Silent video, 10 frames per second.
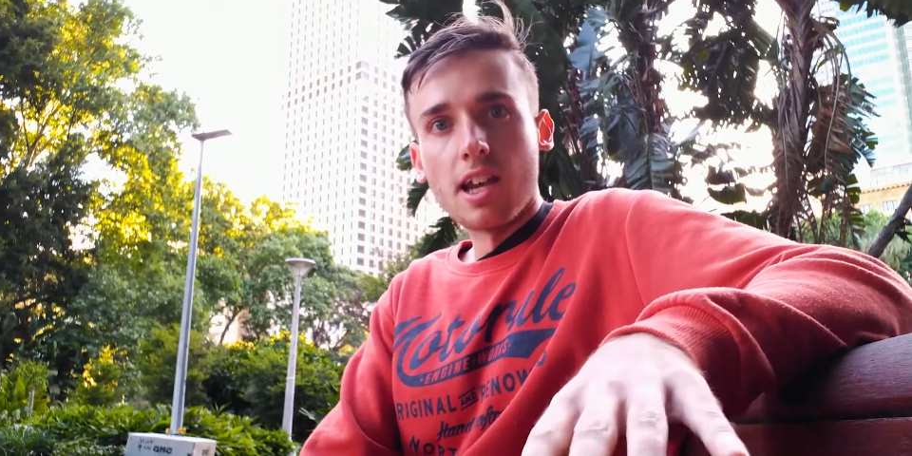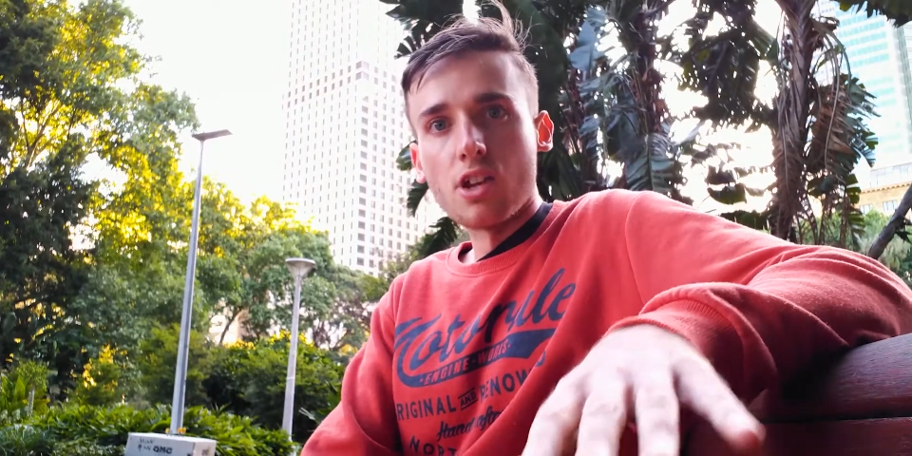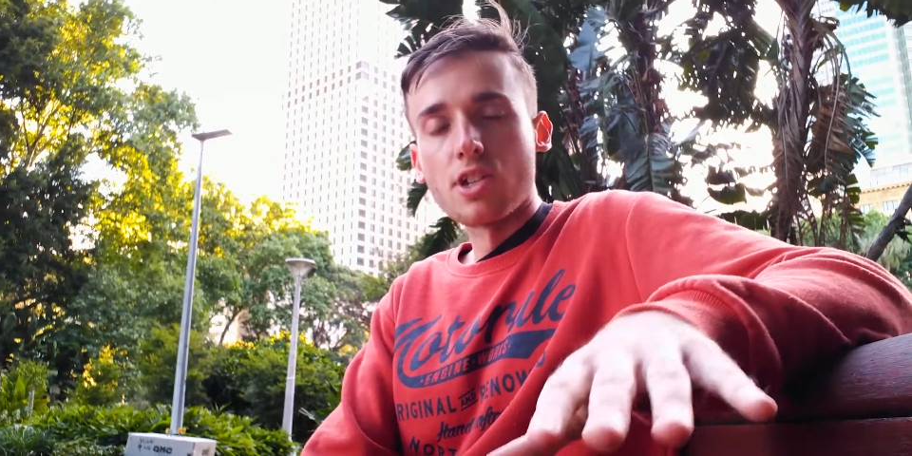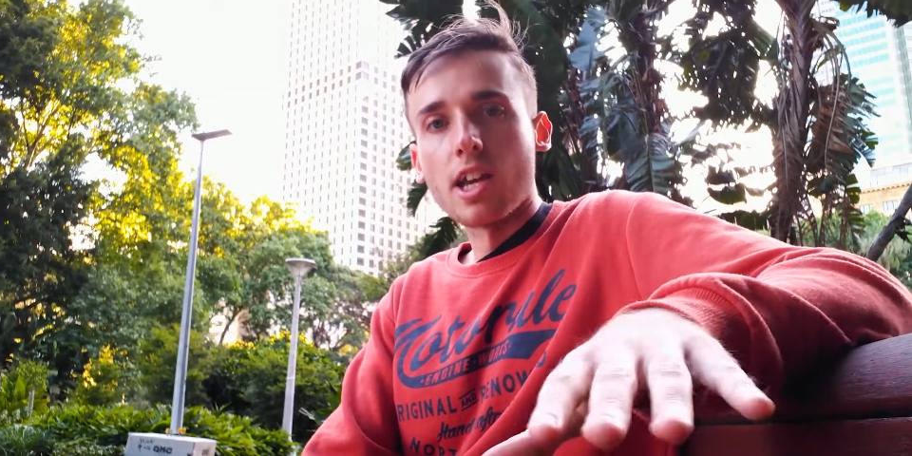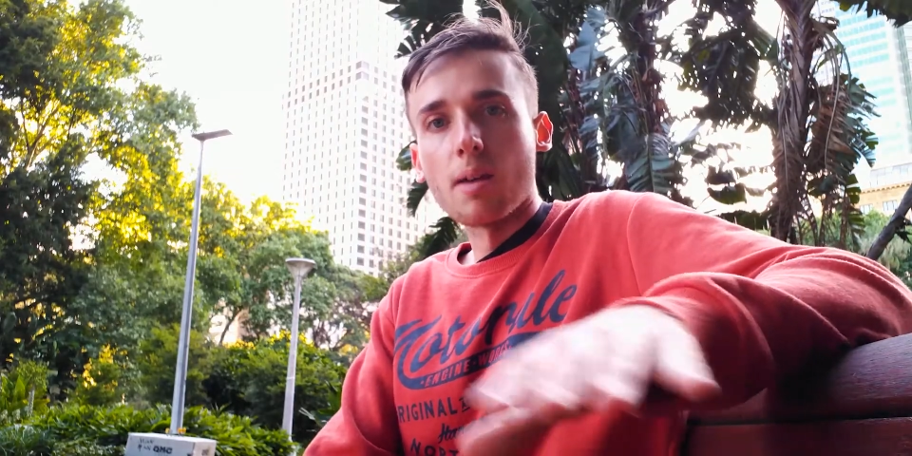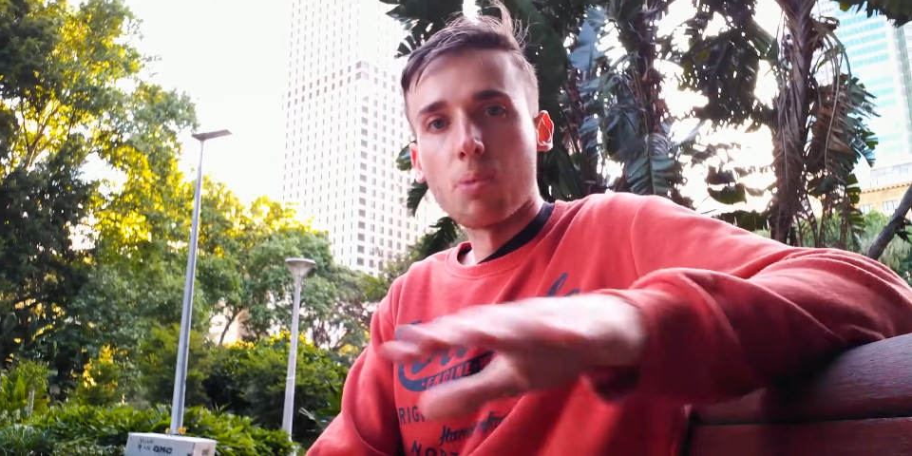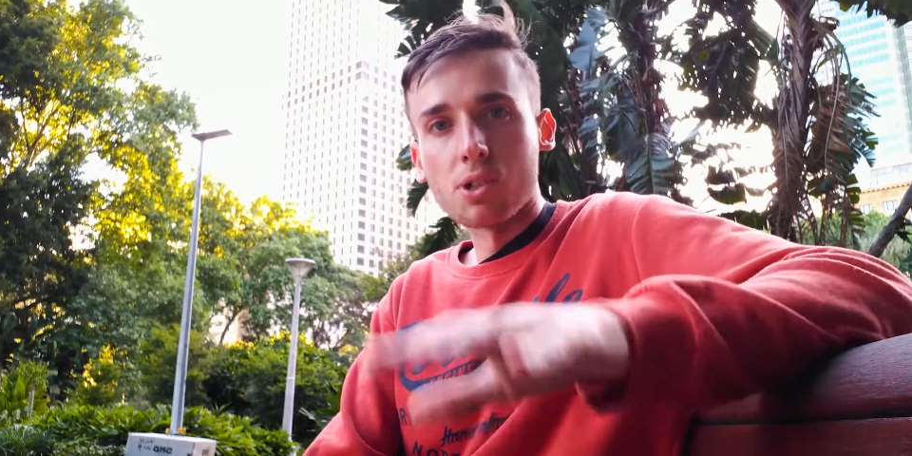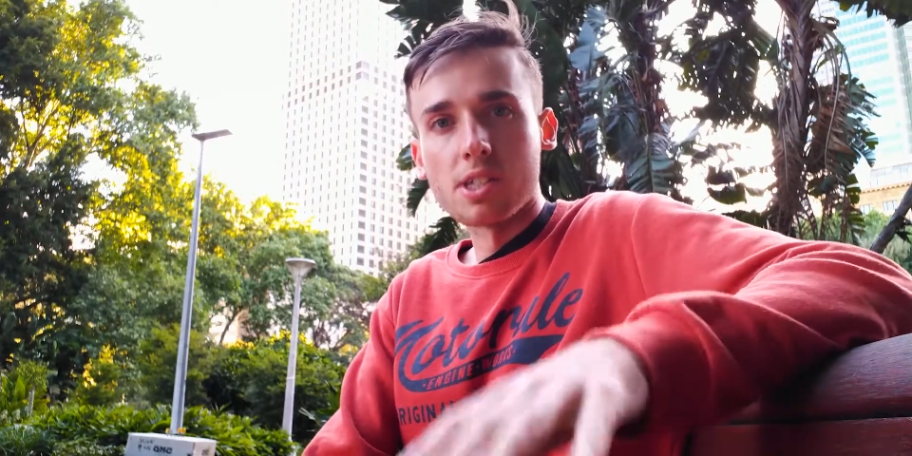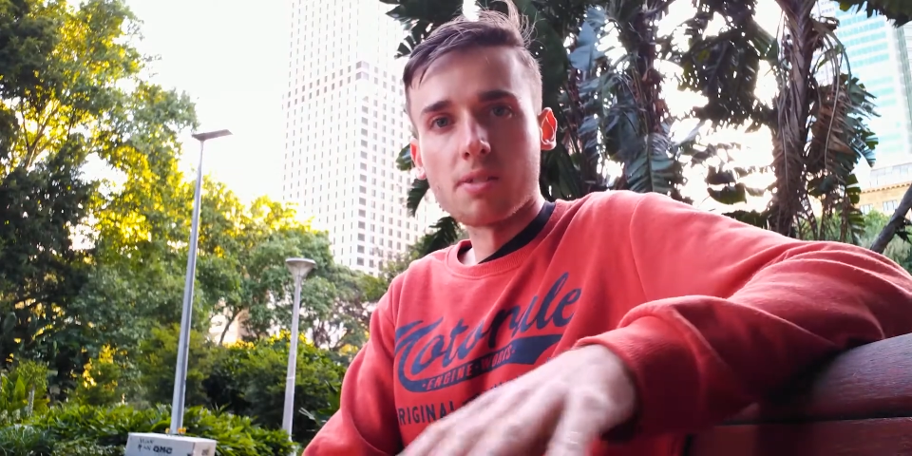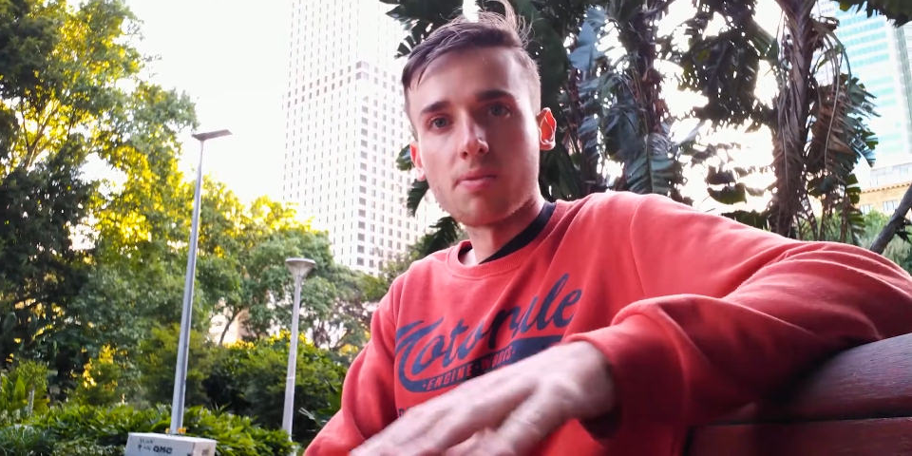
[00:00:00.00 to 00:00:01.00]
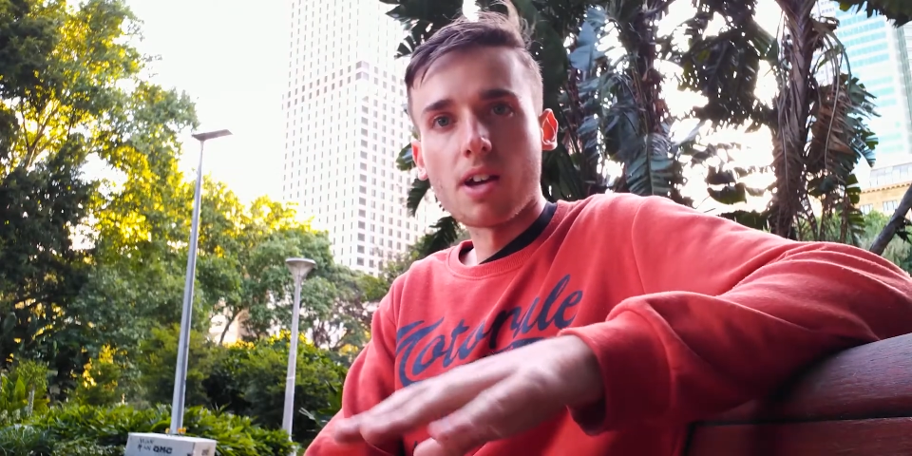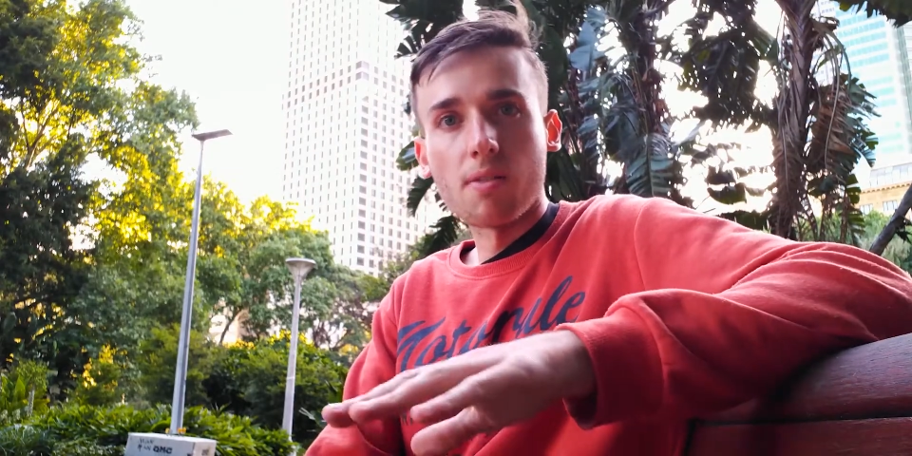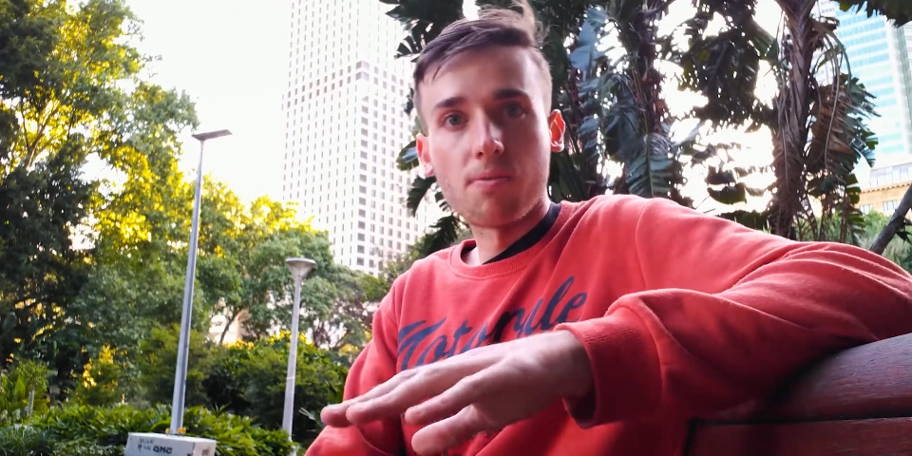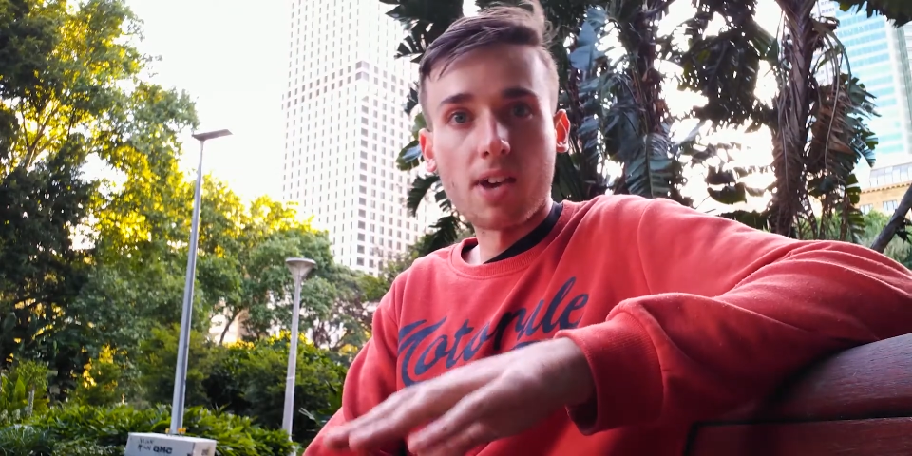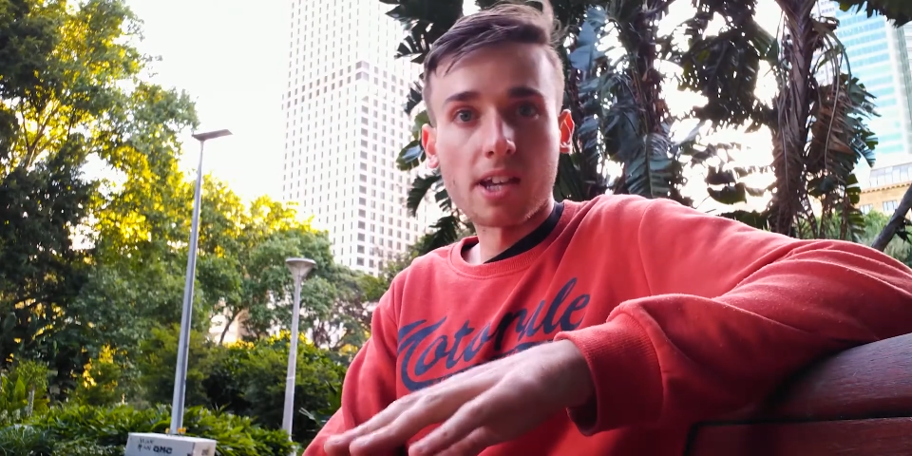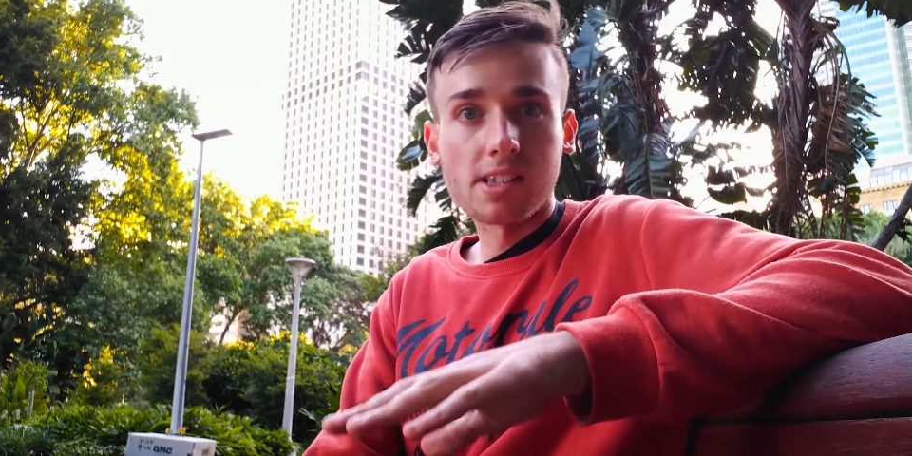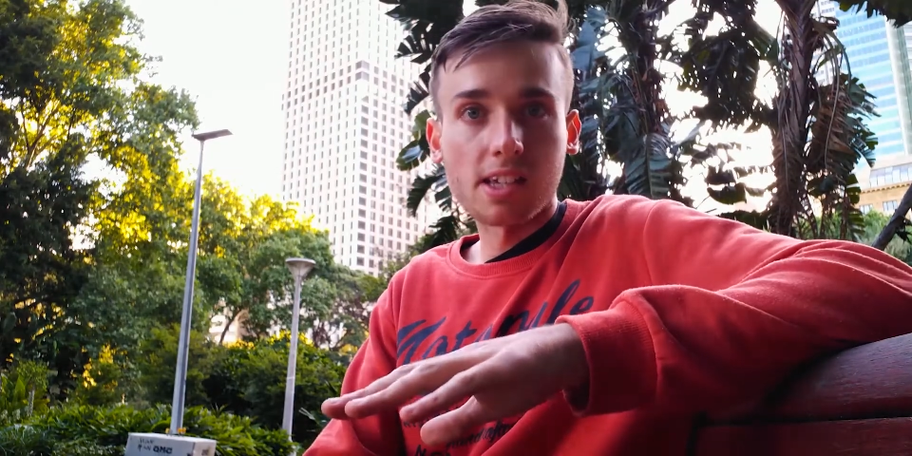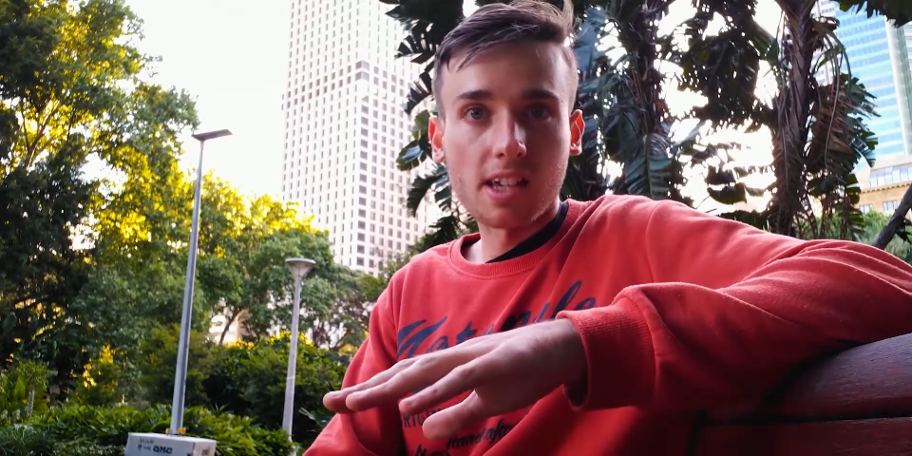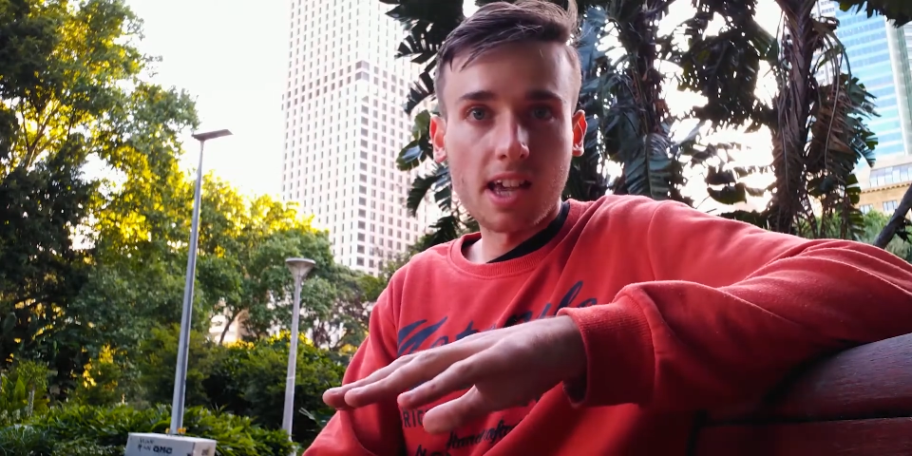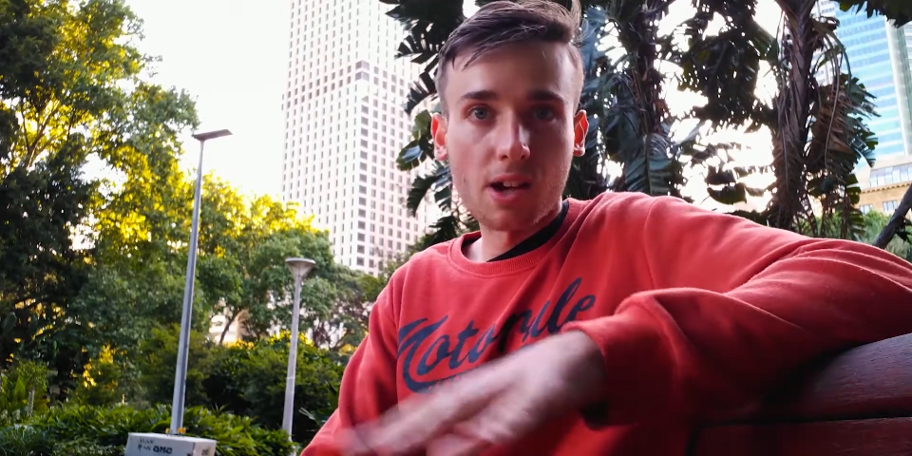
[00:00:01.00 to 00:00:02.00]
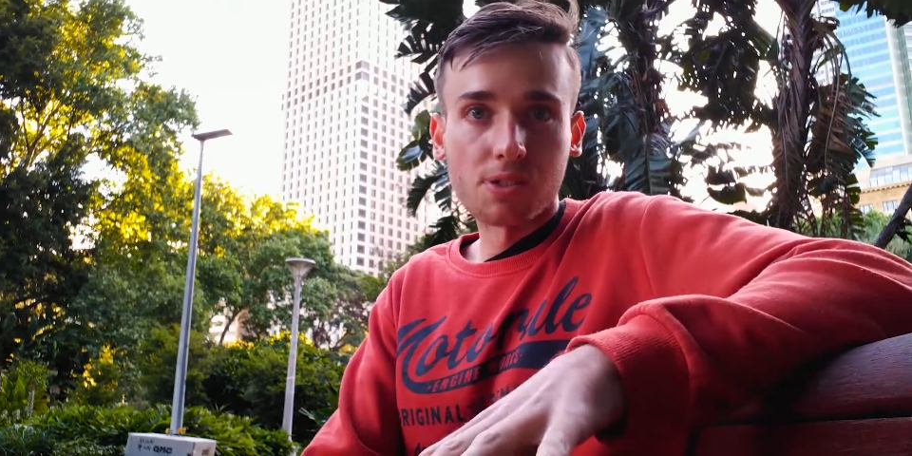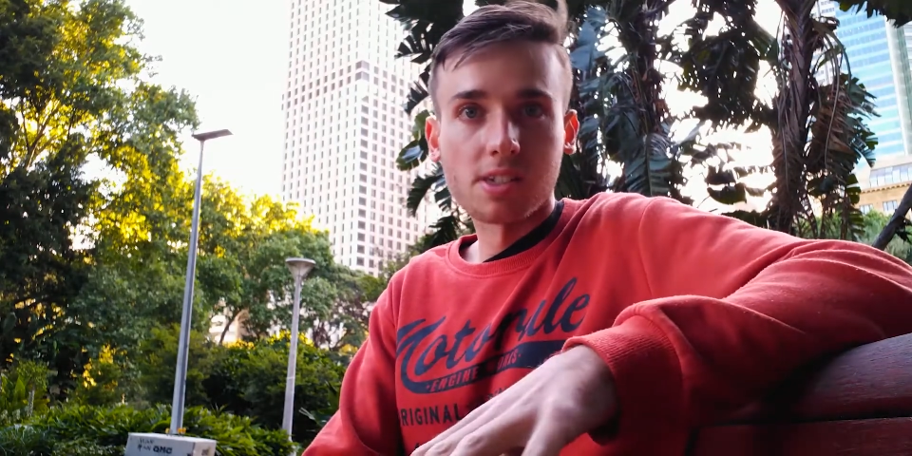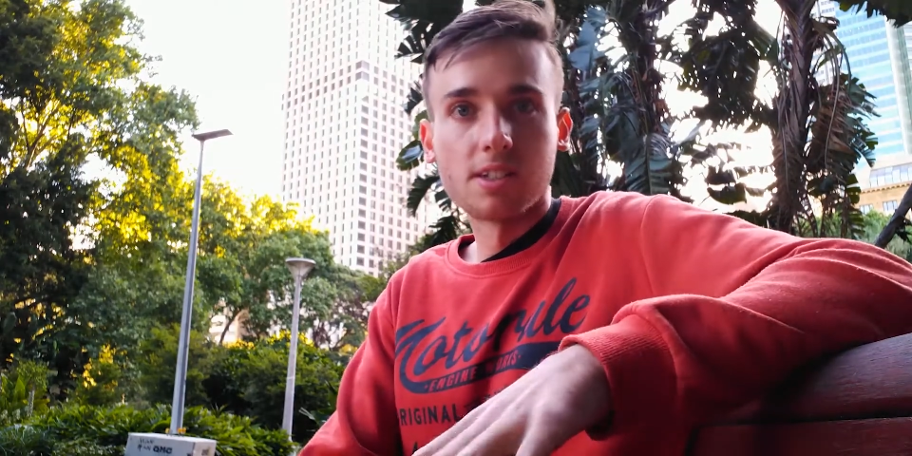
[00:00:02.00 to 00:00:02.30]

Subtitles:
and you get a positive effect out.